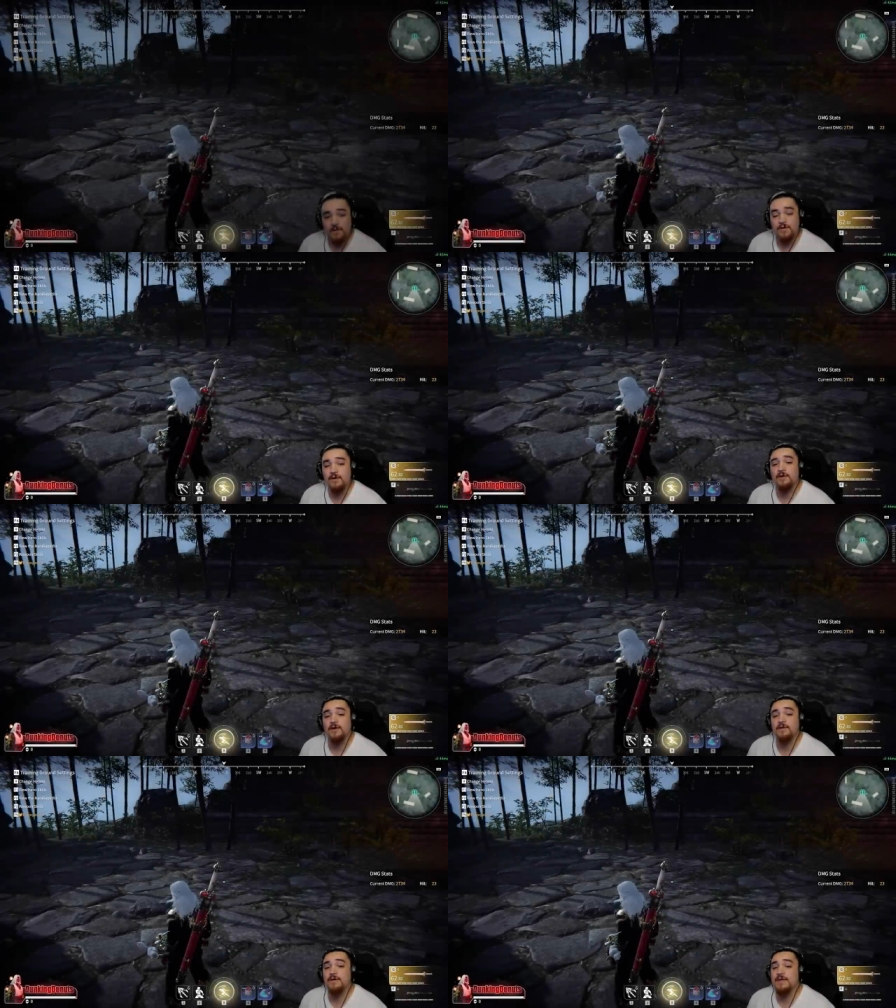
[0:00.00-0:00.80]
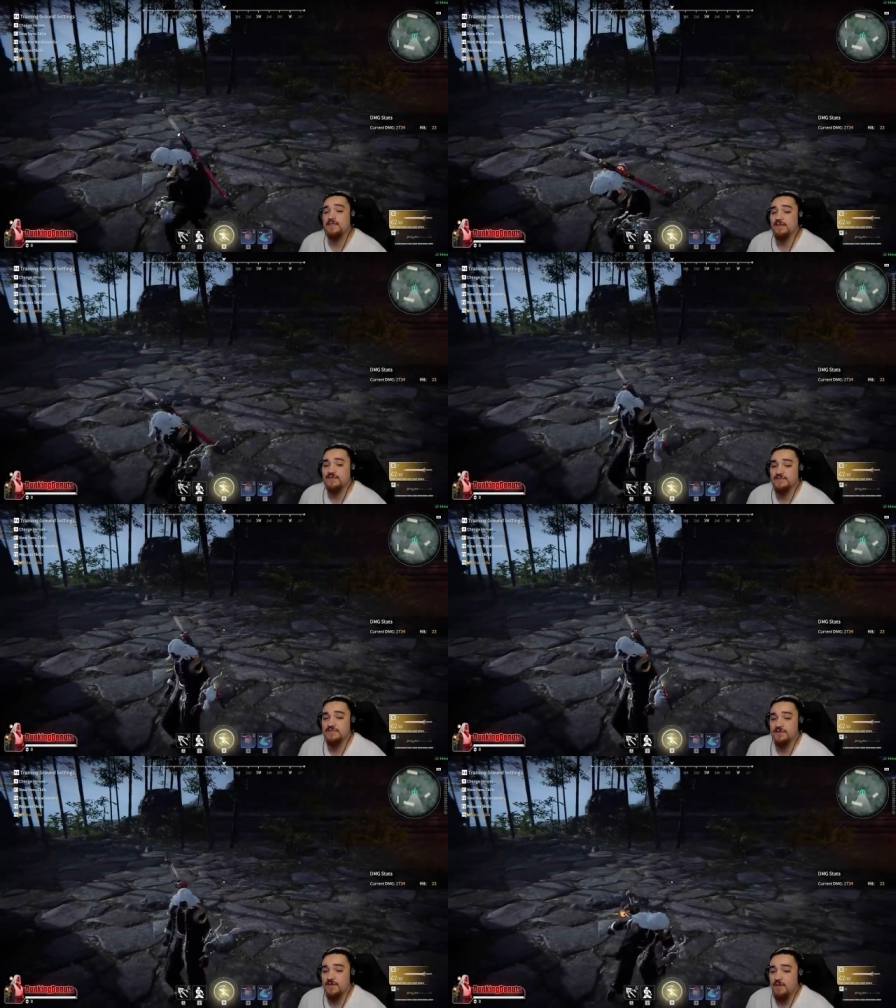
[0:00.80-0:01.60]
Not only
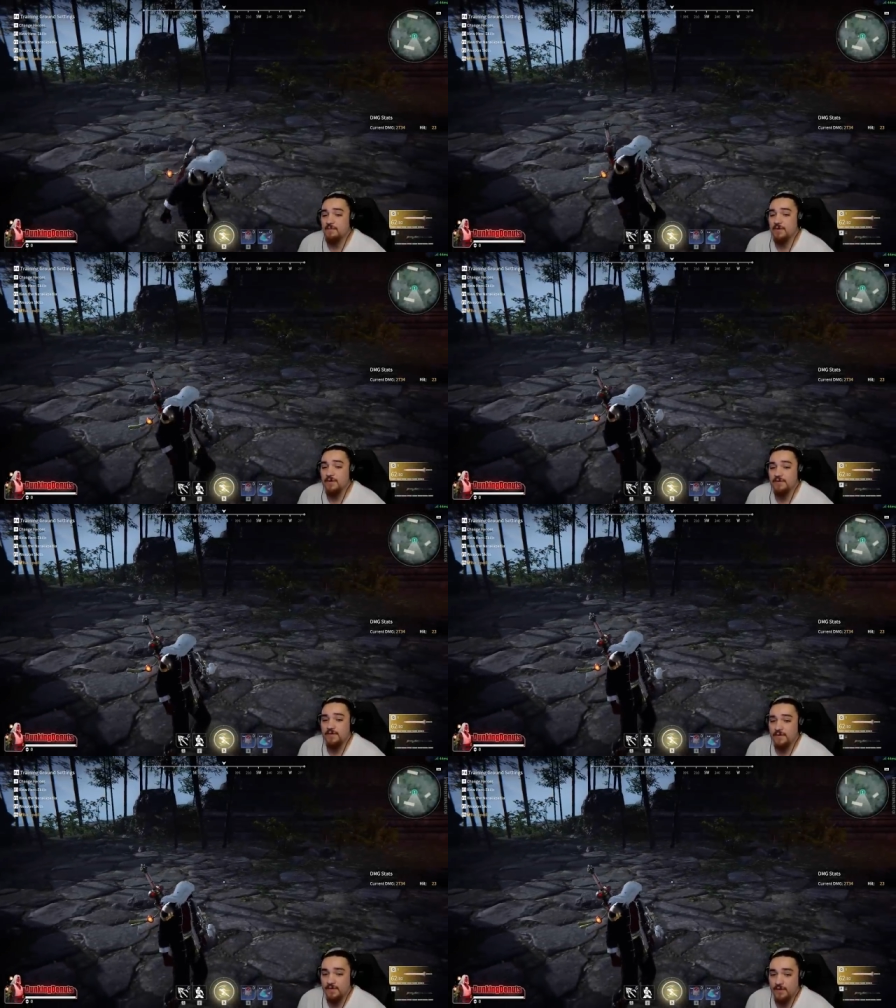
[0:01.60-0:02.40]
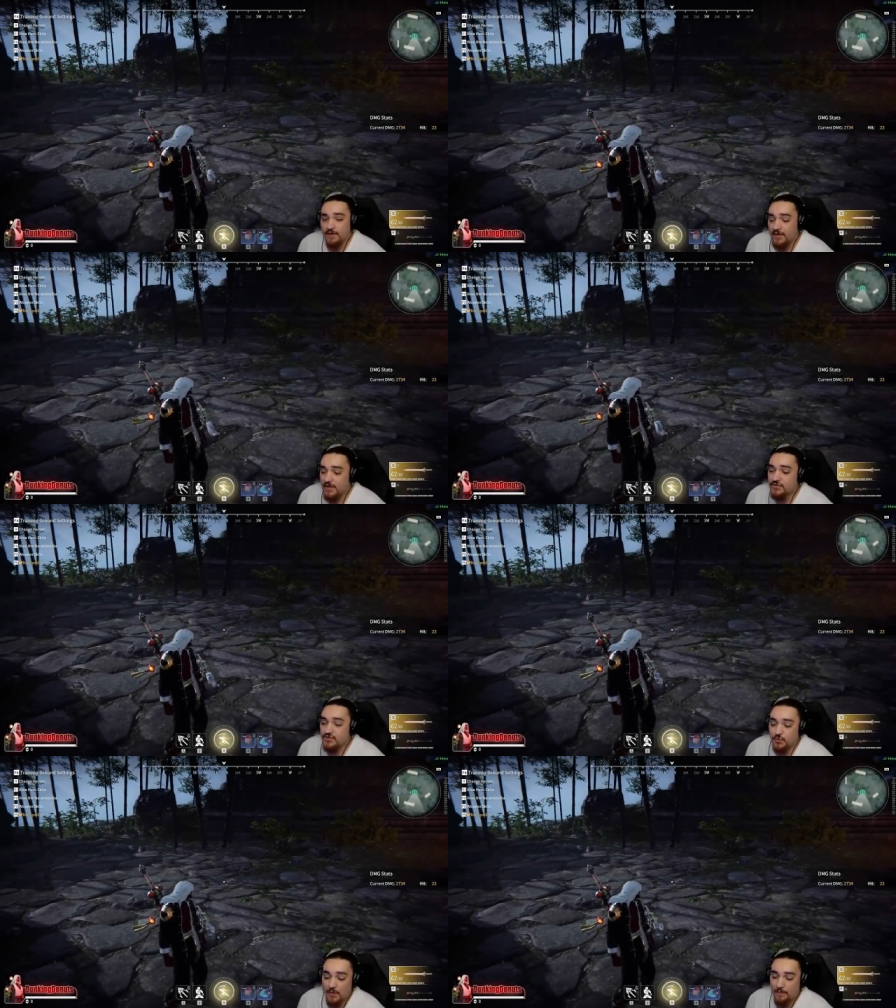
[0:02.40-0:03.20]
this, but
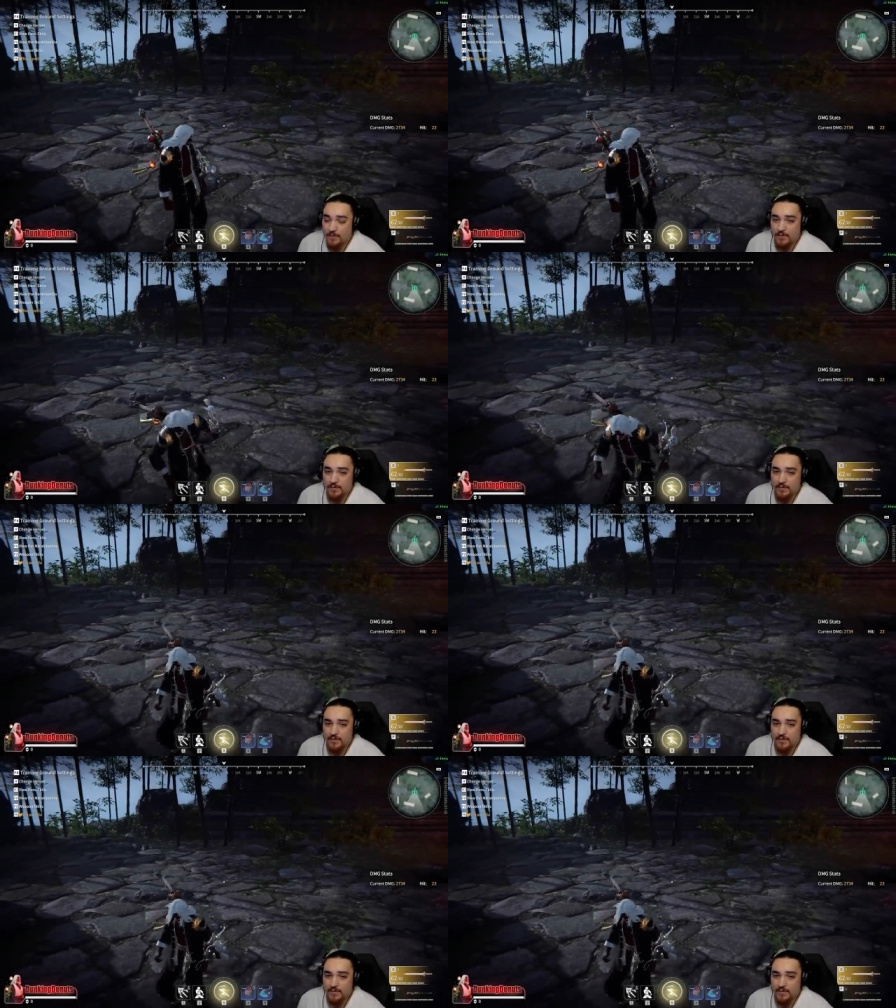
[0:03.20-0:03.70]
each weapon